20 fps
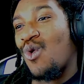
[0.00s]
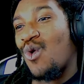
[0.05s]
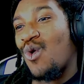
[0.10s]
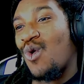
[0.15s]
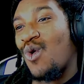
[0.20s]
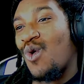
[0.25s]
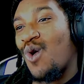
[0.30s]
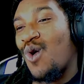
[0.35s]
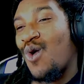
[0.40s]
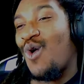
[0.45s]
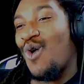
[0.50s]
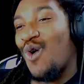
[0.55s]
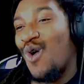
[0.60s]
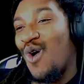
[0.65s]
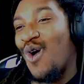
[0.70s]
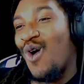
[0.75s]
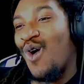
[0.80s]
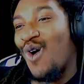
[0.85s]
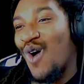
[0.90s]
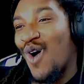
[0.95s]

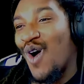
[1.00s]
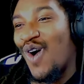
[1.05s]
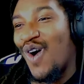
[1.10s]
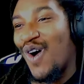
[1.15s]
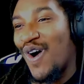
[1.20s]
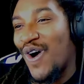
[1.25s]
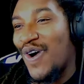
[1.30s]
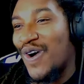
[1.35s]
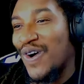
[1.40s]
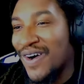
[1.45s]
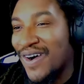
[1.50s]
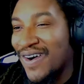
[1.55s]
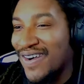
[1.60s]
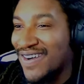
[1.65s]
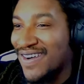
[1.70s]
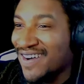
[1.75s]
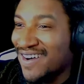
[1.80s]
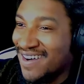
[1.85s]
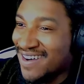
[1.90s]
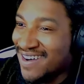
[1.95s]

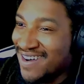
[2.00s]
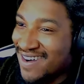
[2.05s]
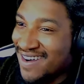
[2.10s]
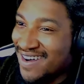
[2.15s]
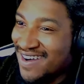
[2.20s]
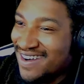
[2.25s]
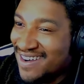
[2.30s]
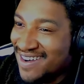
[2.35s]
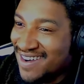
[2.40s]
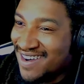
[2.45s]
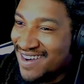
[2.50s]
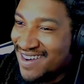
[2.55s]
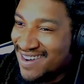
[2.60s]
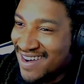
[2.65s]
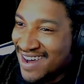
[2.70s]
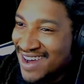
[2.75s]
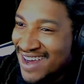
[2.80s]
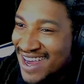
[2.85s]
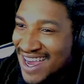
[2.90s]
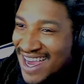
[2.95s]
Oh,
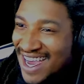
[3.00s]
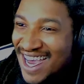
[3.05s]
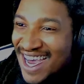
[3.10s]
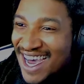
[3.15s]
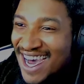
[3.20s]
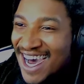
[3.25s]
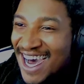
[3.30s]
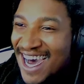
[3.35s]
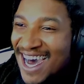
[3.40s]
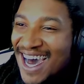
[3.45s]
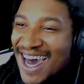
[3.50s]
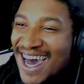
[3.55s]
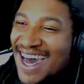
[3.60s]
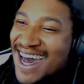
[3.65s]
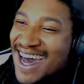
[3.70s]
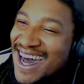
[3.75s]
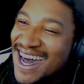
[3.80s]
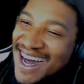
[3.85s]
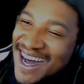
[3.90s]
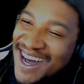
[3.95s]

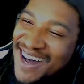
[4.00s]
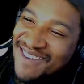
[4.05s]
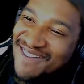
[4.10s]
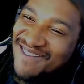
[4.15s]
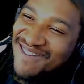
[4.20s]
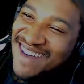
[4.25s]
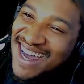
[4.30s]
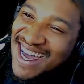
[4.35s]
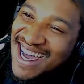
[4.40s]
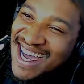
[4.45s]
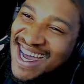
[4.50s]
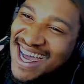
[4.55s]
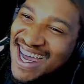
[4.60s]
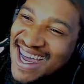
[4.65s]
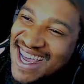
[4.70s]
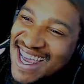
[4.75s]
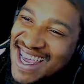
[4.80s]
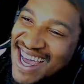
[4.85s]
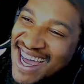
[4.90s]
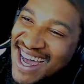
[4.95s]

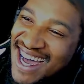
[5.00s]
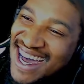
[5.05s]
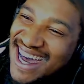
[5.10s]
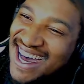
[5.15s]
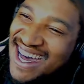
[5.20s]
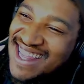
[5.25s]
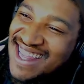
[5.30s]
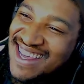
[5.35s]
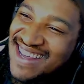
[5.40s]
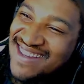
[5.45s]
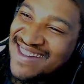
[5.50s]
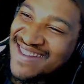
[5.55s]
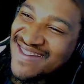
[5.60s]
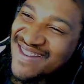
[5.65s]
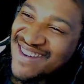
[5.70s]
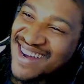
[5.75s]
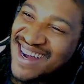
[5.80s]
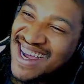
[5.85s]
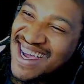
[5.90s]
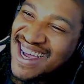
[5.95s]
man, y'all, it's
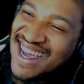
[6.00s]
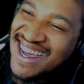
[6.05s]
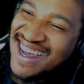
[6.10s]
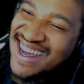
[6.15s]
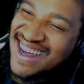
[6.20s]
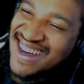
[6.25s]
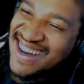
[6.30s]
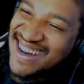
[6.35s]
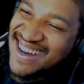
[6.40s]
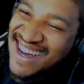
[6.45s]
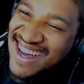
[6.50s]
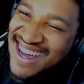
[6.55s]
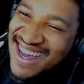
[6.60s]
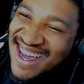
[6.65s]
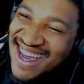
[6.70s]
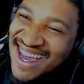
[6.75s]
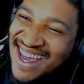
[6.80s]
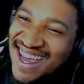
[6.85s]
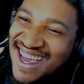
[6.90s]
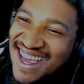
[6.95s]
real.
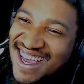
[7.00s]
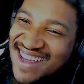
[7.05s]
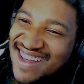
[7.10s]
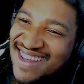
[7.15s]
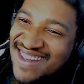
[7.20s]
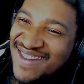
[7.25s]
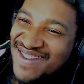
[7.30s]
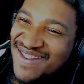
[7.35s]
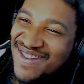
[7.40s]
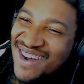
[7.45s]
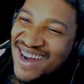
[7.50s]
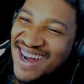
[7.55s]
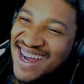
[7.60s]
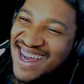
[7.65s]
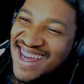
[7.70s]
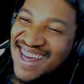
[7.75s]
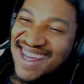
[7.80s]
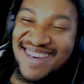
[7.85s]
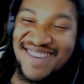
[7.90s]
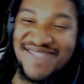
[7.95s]
It's
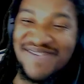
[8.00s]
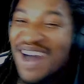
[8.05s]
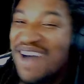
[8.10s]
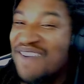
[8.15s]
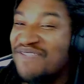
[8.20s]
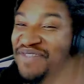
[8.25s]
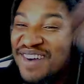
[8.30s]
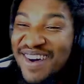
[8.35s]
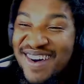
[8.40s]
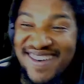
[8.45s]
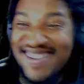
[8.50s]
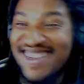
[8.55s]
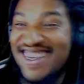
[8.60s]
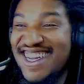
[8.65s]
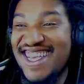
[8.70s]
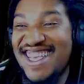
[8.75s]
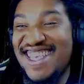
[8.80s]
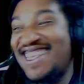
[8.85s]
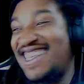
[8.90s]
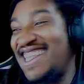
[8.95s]
real. And my boy
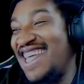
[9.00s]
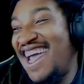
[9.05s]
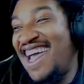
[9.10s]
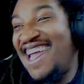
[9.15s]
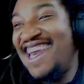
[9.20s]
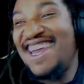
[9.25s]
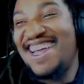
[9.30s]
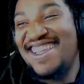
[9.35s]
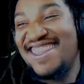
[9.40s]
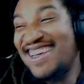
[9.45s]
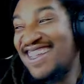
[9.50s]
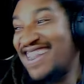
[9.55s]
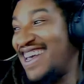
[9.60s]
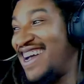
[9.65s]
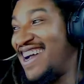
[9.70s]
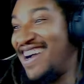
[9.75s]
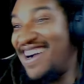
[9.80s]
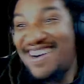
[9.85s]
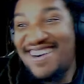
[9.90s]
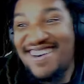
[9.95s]
just stand there looking
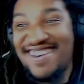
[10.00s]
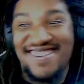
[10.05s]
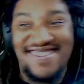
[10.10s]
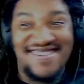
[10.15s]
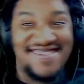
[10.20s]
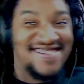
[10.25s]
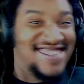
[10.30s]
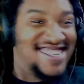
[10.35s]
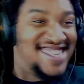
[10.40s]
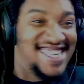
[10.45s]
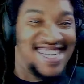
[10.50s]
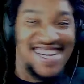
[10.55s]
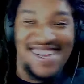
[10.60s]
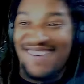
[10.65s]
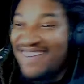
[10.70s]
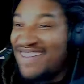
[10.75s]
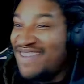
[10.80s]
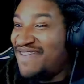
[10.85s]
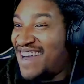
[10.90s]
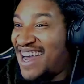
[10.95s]
like, oh,
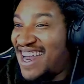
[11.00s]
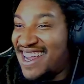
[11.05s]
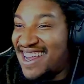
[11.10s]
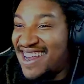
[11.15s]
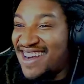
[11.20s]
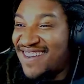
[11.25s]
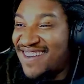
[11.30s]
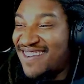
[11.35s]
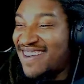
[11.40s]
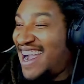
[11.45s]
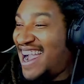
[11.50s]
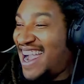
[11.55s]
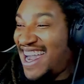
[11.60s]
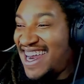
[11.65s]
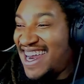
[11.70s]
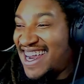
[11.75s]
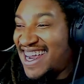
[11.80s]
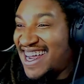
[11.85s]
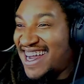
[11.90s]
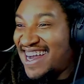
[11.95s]
shit, we about to go
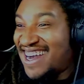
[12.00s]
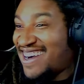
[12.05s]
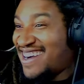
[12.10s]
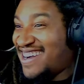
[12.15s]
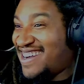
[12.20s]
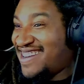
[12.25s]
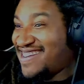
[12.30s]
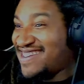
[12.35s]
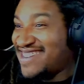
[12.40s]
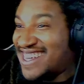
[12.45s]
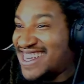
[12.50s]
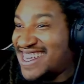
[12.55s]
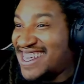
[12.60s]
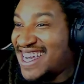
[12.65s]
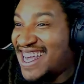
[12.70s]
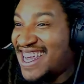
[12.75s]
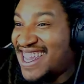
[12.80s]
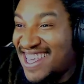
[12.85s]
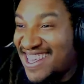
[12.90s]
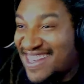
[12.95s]
at it. Oh,
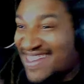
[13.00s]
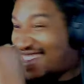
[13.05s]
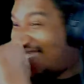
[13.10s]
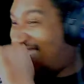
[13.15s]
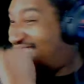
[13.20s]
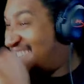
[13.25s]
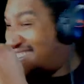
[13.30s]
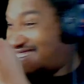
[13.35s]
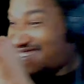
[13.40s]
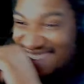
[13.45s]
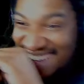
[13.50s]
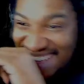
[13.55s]
shit, let's go.